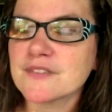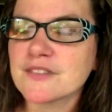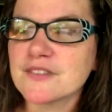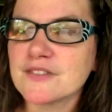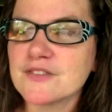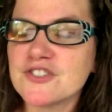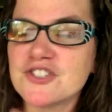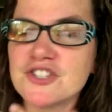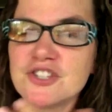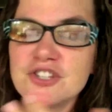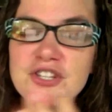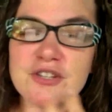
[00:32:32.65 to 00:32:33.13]

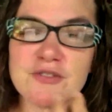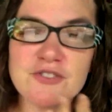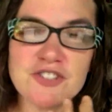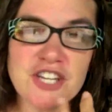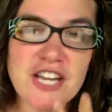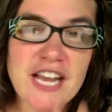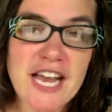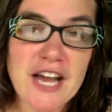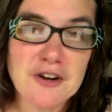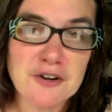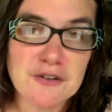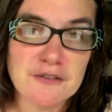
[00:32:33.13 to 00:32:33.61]

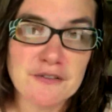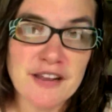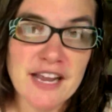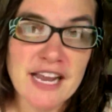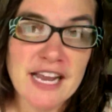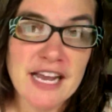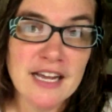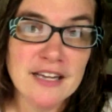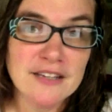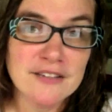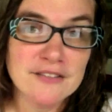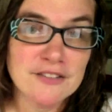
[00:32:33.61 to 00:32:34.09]
she had her
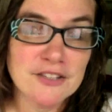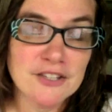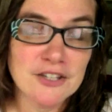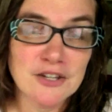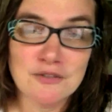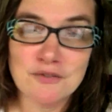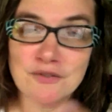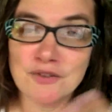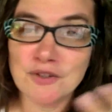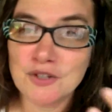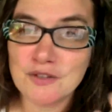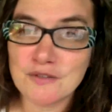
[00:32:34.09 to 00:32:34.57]
van, you
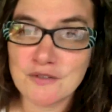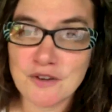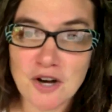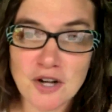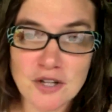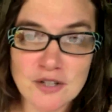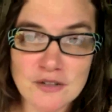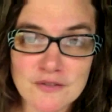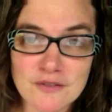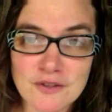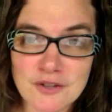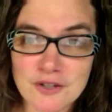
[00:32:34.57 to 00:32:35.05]
know, full of
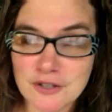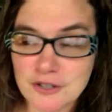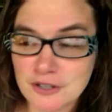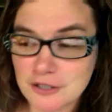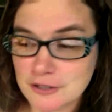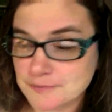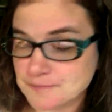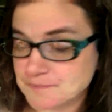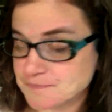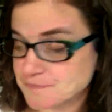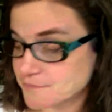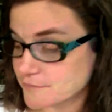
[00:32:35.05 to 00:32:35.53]
all of her